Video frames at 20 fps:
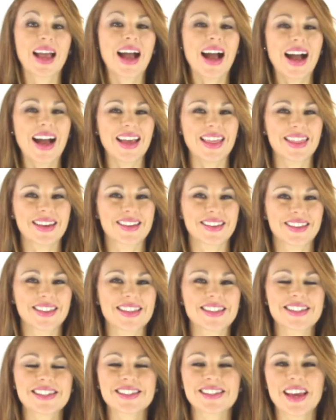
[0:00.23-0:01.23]
Hi there,
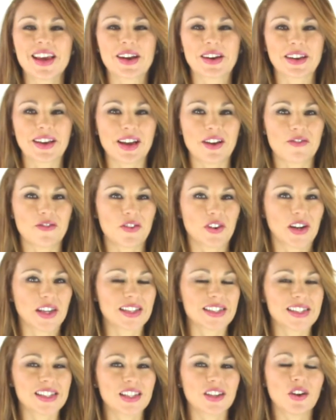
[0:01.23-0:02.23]
this is Erika
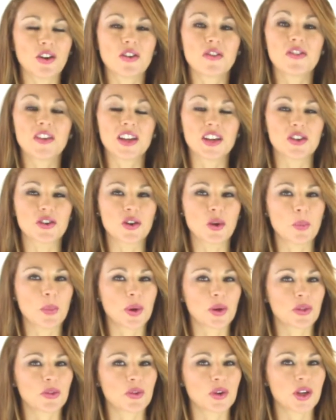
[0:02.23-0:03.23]
Ferenczi on video
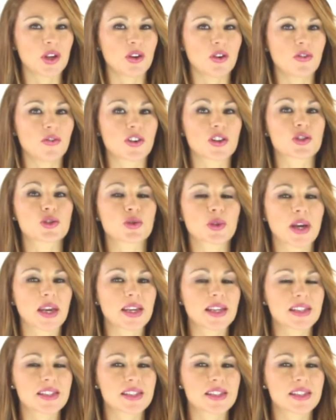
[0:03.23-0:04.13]
number 3 of our training